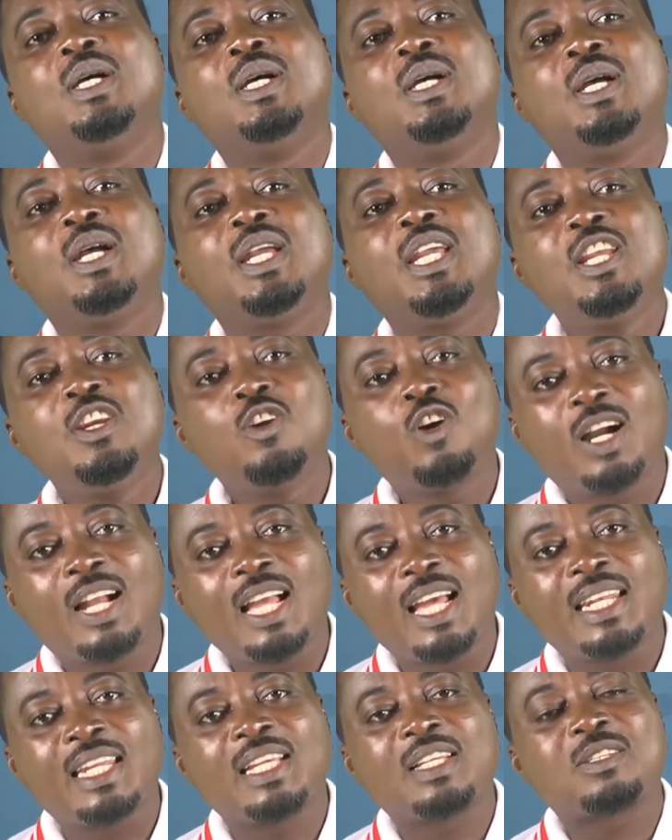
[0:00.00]

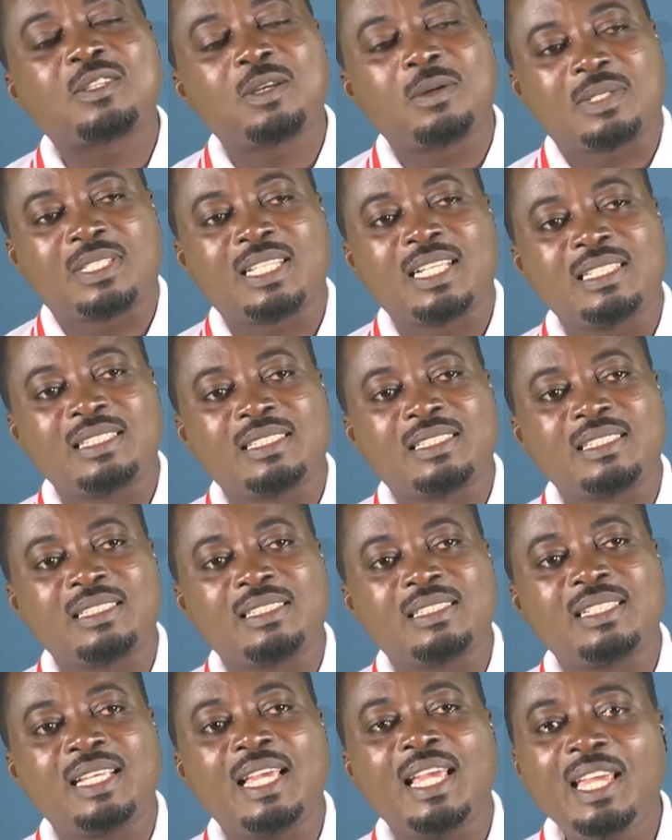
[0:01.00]
inorganic substances
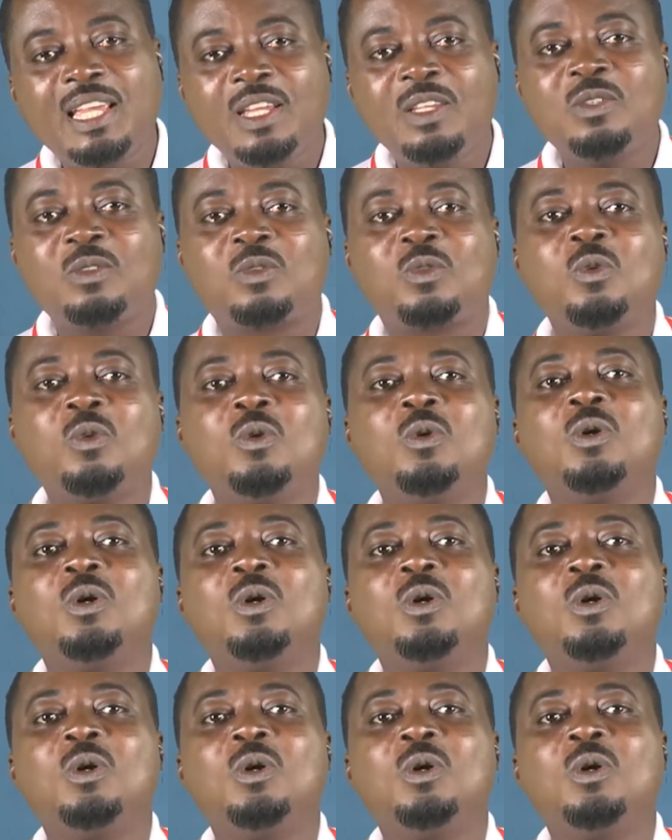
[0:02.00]
into